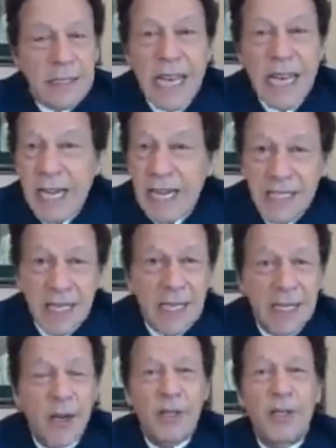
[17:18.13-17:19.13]
Dalits
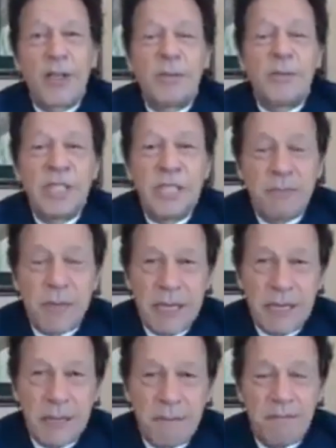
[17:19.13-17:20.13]
are not going to be
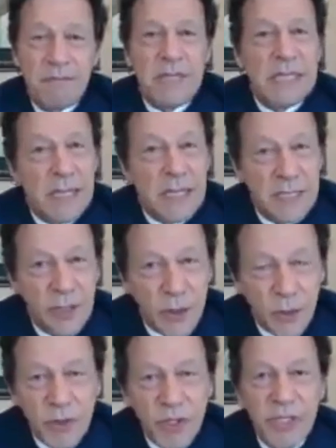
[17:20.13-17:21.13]
spared.
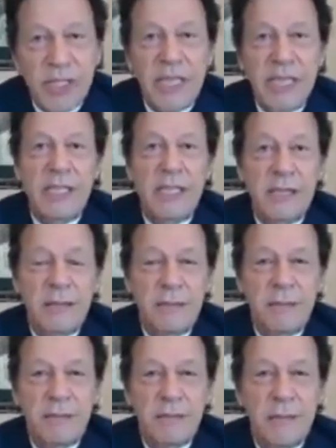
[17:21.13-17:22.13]
Soon Sikhs,
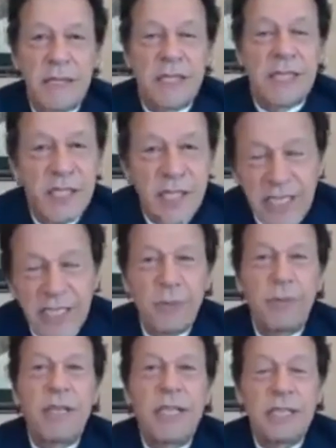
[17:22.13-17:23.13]
the Sikh
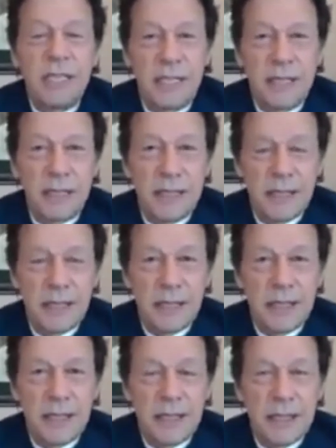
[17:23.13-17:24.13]
community,
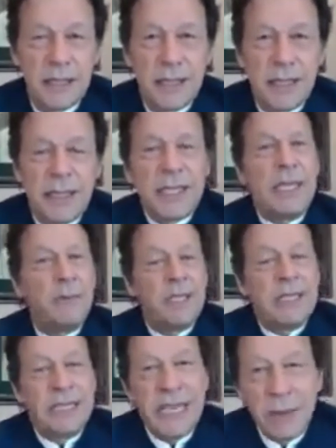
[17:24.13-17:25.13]

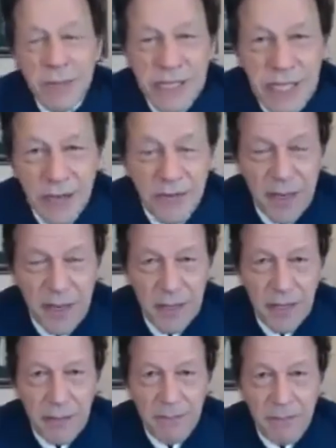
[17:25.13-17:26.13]
even they will
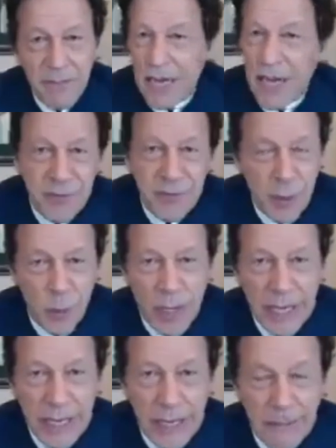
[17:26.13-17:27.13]
suffer after a
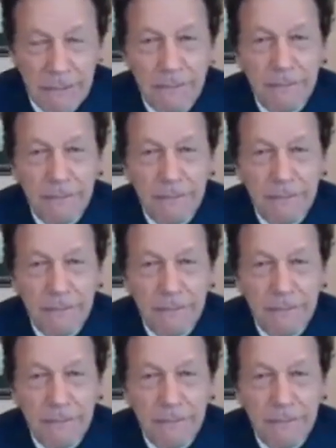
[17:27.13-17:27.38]
while.